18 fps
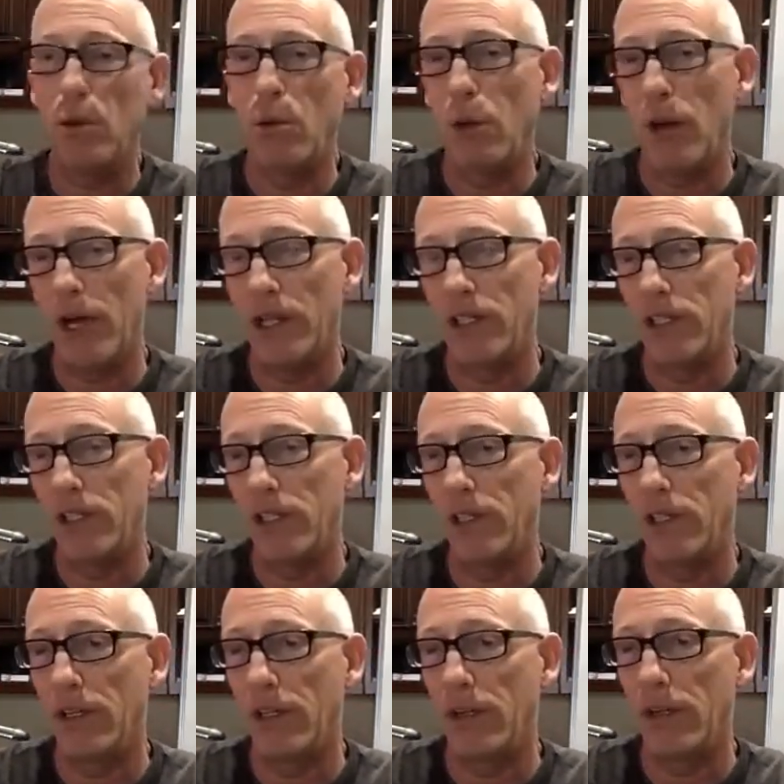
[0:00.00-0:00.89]
why is
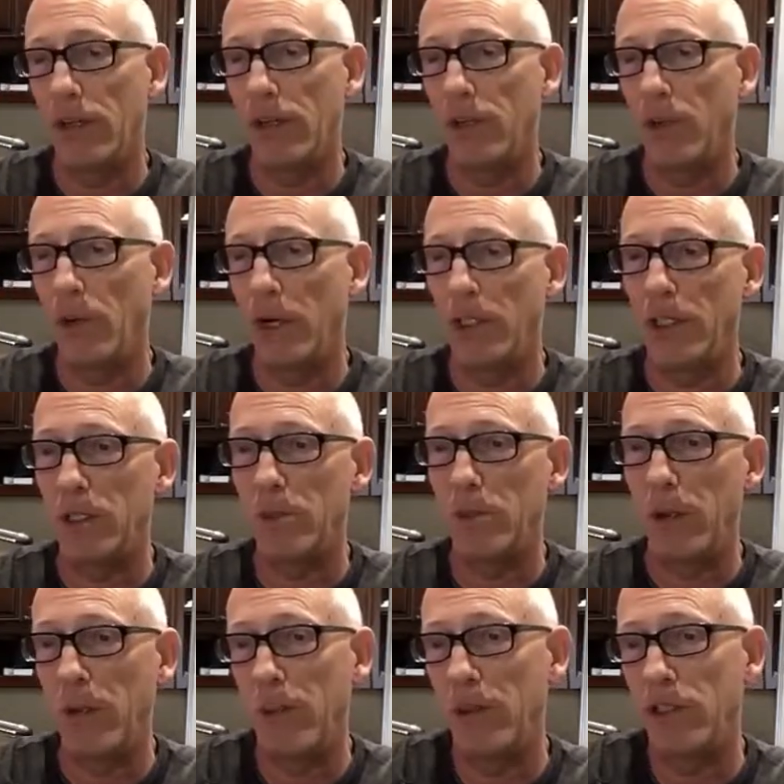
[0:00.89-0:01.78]
it that all the white
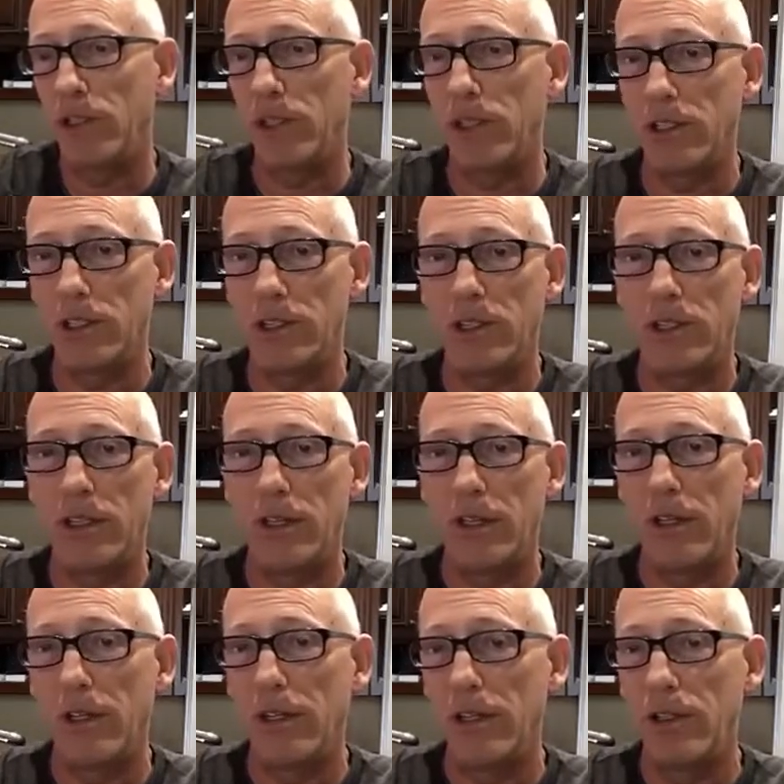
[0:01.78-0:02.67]
supremacists
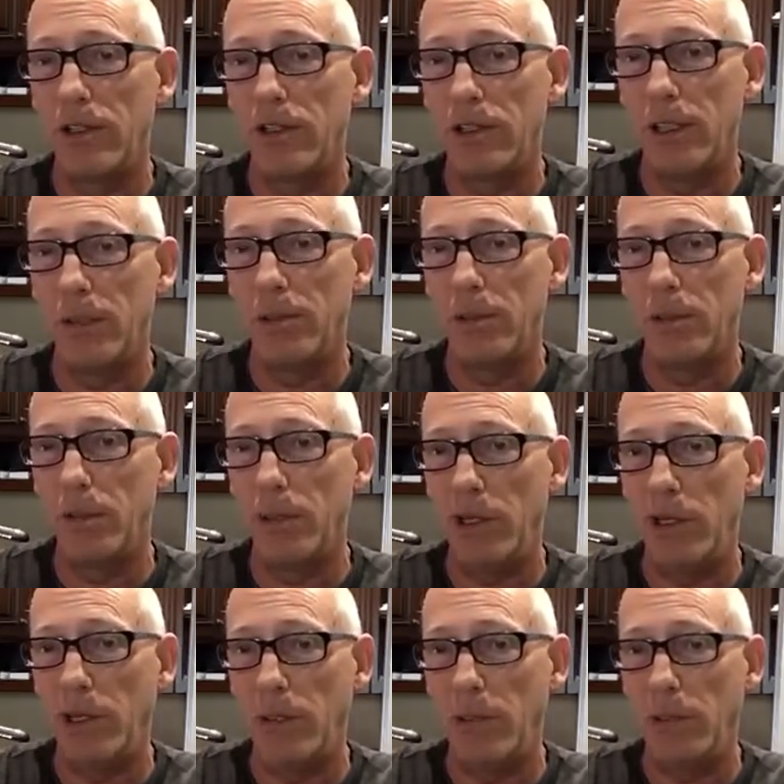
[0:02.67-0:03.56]
seem to
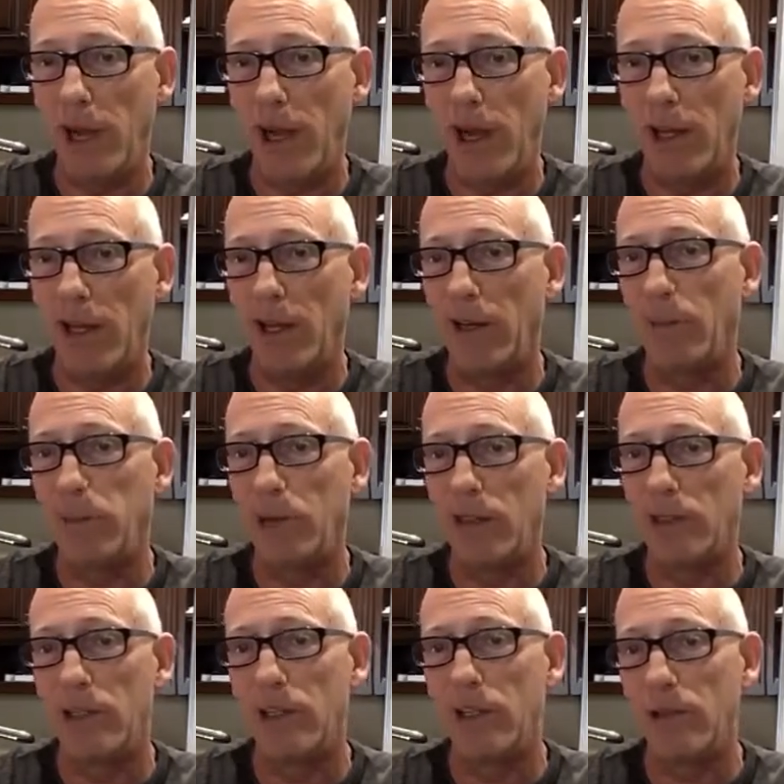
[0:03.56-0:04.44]
be backing
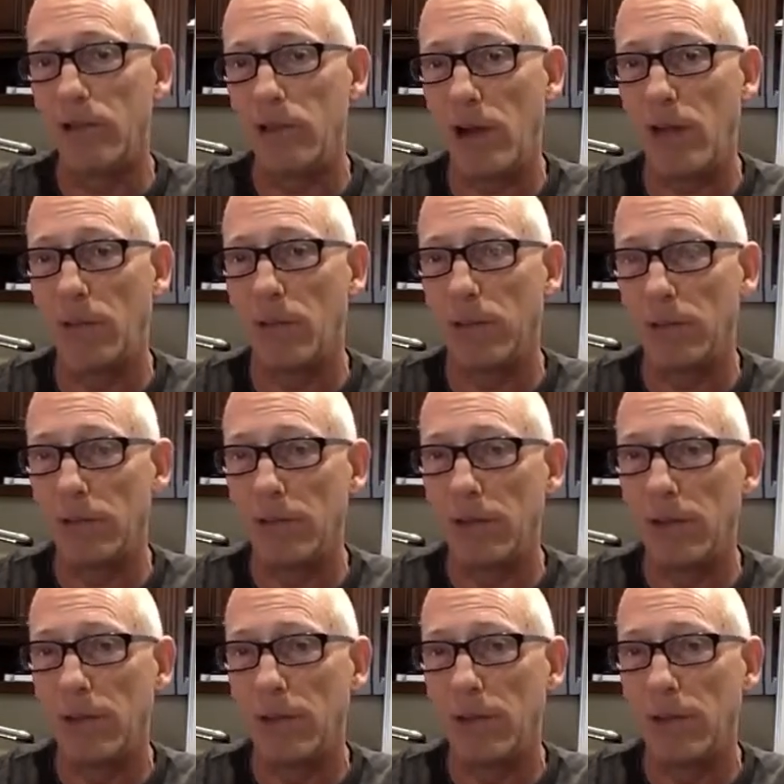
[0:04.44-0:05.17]
President Trump?